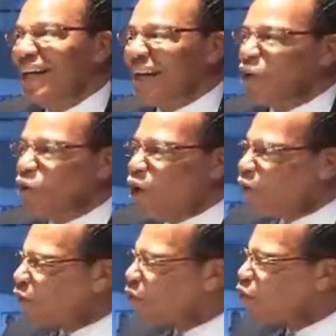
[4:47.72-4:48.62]
In
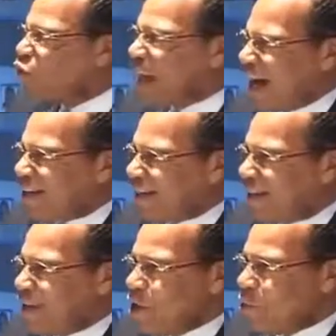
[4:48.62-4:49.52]
northern
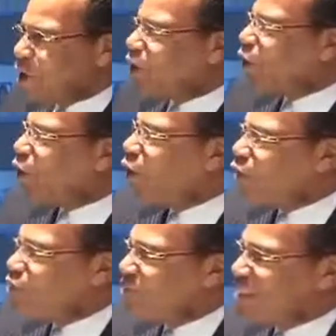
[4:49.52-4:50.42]
Uganda, with the
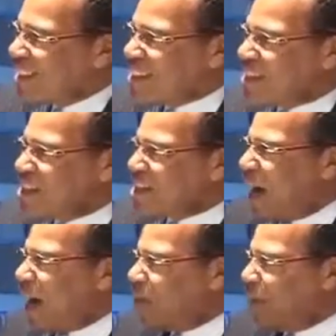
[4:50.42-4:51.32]
Lord's Resistance
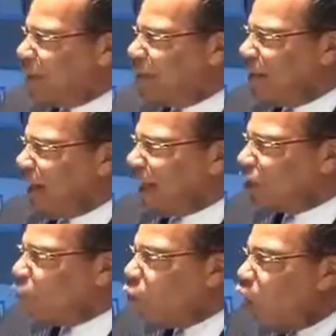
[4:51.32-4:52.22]
Army
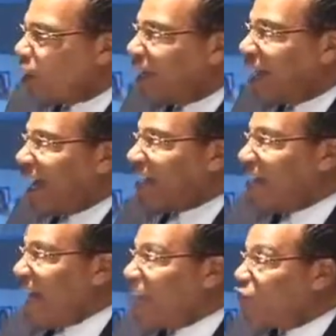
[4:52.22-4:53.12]
and the walking at
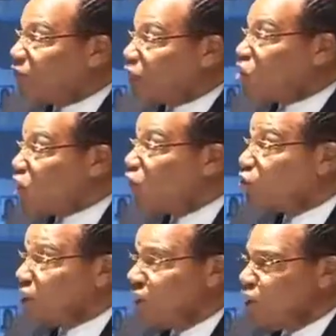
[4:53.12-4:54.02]
night for the
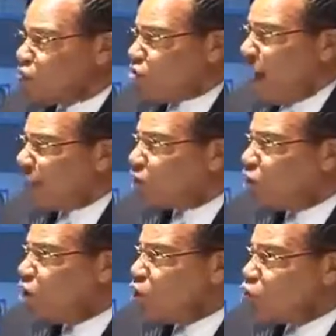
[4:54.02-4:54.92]
children trying
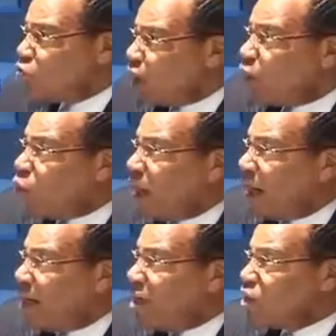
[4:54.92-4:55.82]
to run
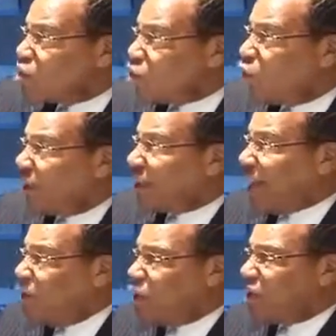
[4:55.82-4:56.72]
away so that
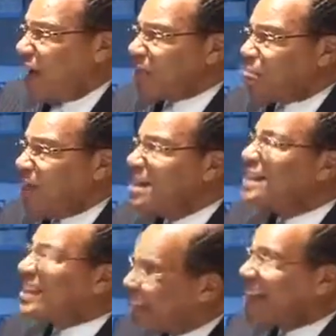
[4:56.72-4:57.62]
they would not be
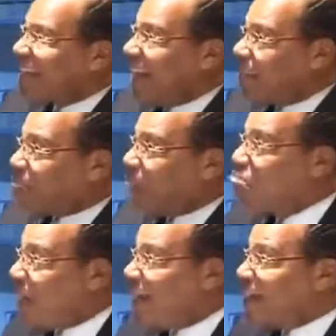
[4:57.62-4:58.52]
kidnapped
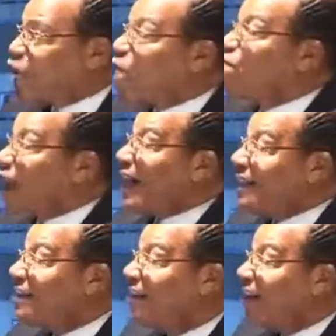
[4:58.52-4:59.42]
and made to
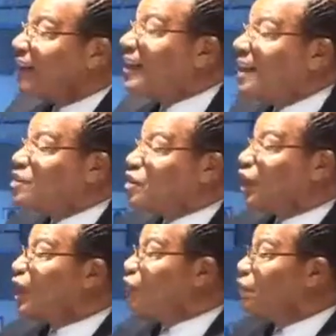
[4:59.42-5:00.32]
fight against
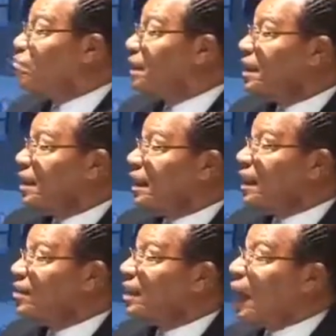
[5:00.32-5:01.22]
the government
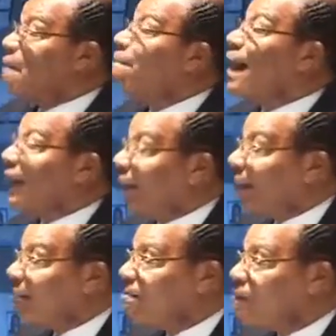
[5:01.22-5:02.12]
in
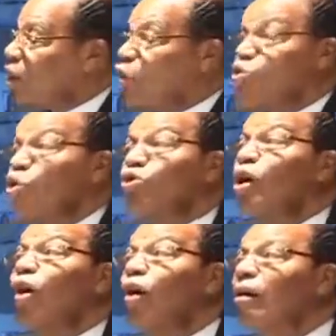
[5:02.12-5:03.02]
Kampala. No
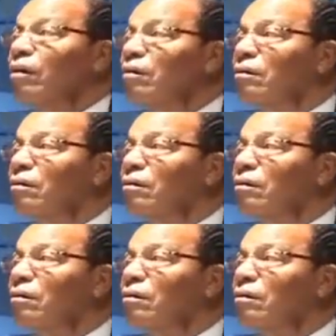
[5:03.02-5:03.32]
talk.